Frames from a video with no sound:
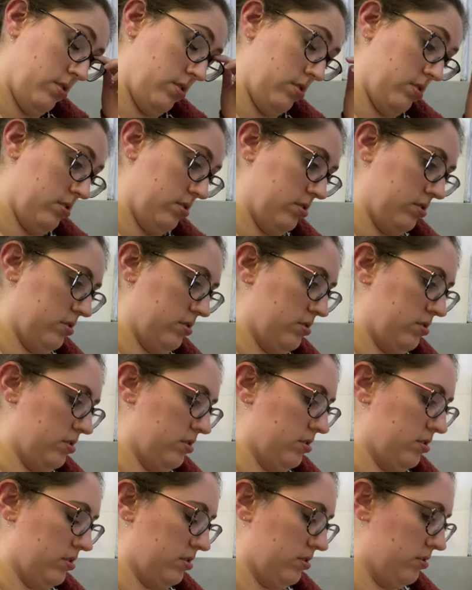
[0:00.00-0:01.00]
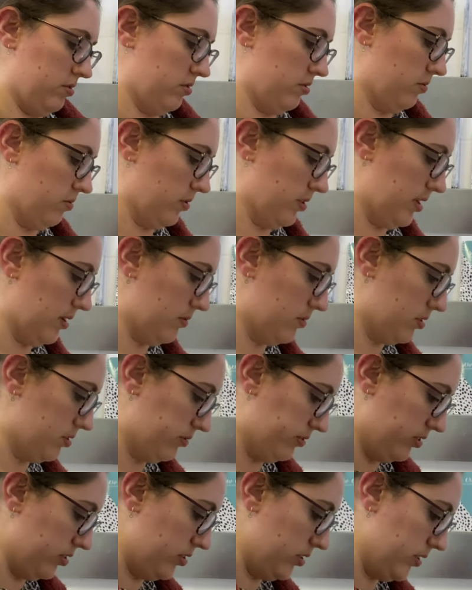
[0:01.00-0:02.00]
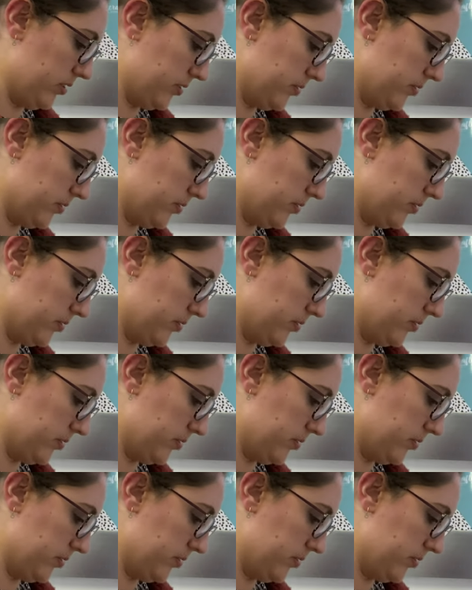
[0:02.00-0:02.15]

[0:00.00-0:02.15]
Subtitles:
I don't know what that was for.